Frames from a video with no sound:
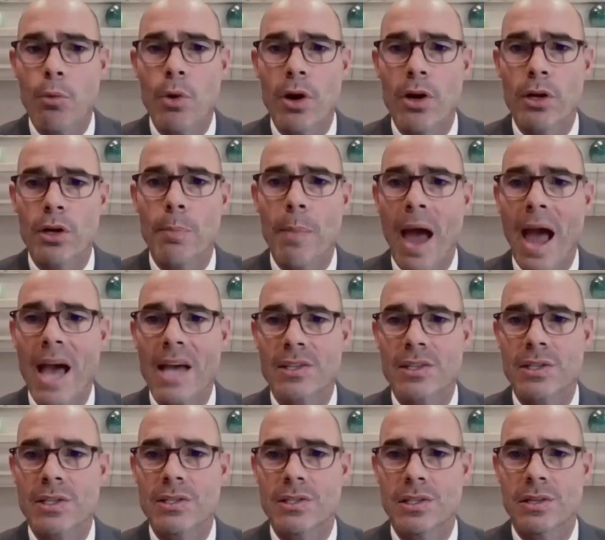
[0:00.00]
Not wearing a
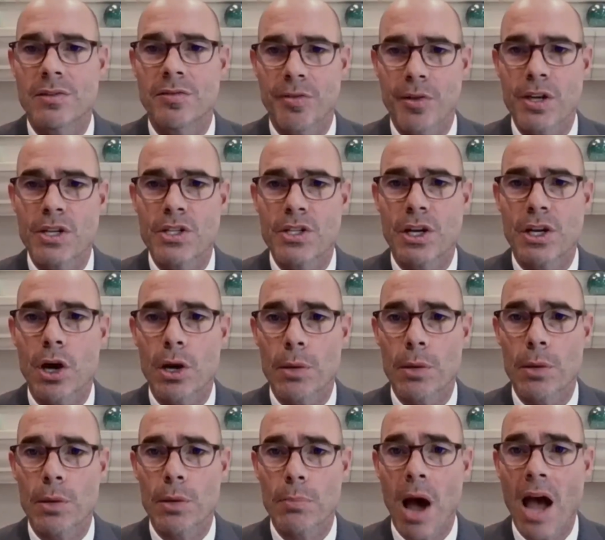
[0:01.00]
mask is infringing
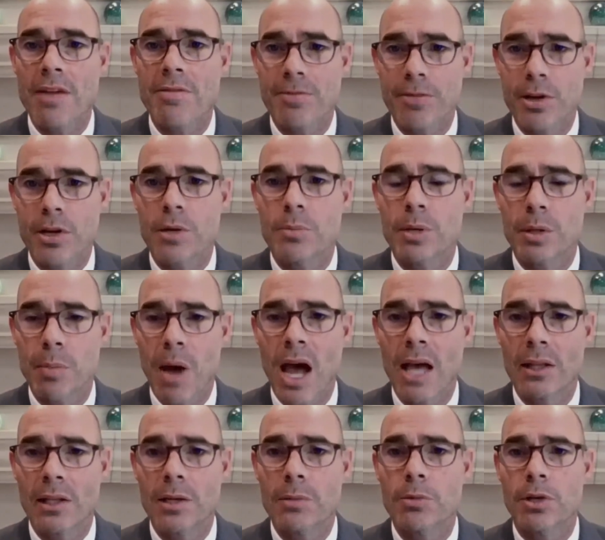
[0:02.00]
on my freedom
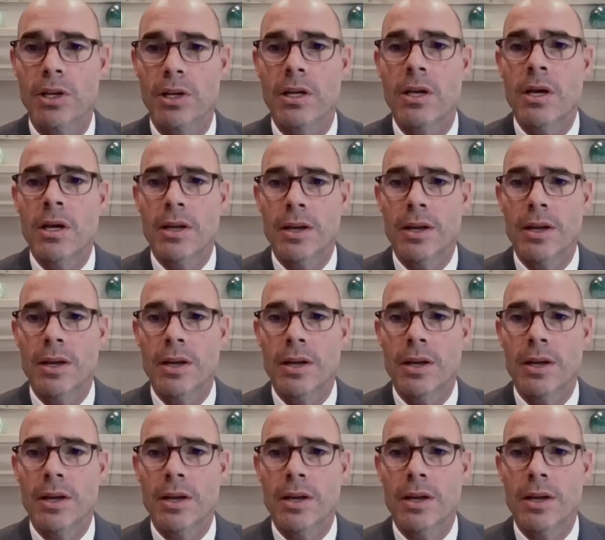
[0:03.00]
and my liberty.